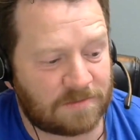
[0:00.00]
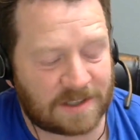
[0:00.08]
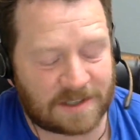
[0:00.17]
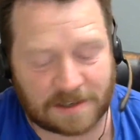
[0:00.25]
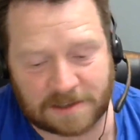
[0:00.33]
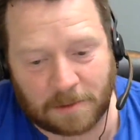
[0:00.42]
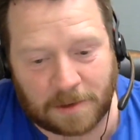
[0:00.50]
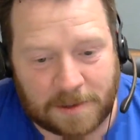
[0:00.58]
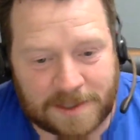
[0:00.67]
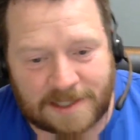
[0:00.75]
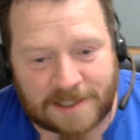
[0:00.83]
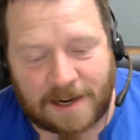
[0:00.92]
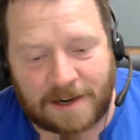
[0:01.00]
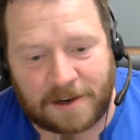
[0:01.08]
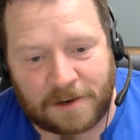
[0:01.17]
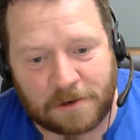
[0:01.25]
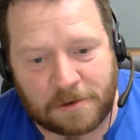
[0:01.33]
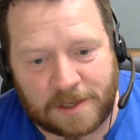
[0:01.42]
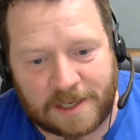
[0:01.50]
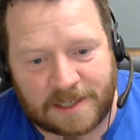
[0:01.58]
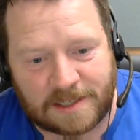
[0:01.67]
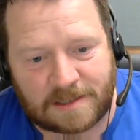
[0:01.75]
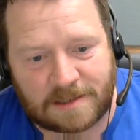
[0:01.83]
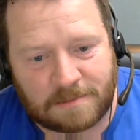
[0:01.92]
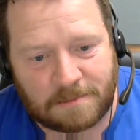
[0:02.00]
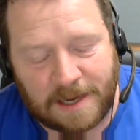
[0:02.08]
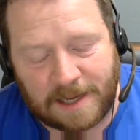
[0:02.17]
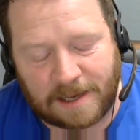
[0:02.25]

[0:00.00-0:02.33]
essentially what we decided to do is make